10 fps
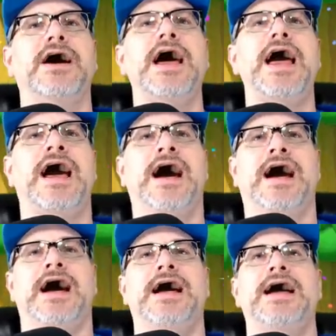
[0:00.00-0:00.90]
Ah
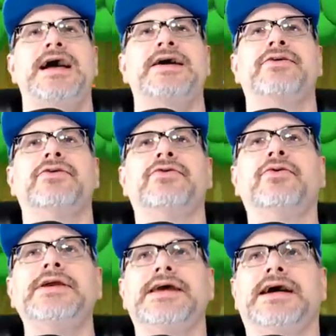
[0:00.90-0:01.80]
ha ha.
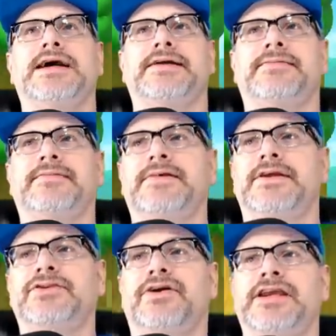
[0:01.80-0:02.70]
Hoo-yah.
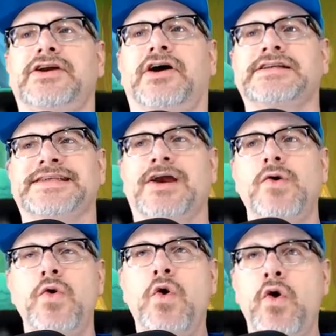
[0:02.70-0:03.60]
Donkey Kong is like,
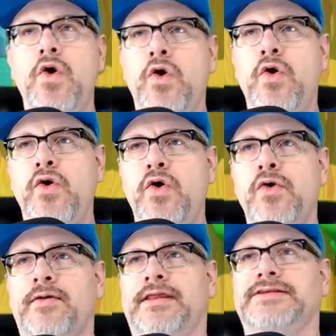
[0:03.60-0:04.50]
hoo, hoo,
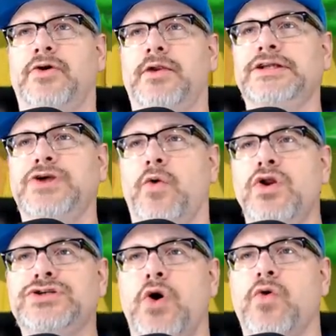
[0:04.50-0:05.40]
hoo. let's go, let's go,
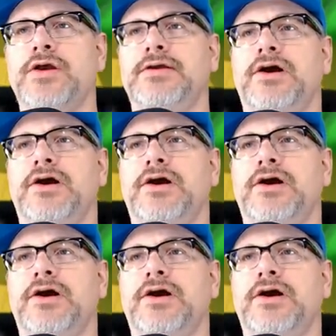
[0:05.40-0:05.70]
let's go.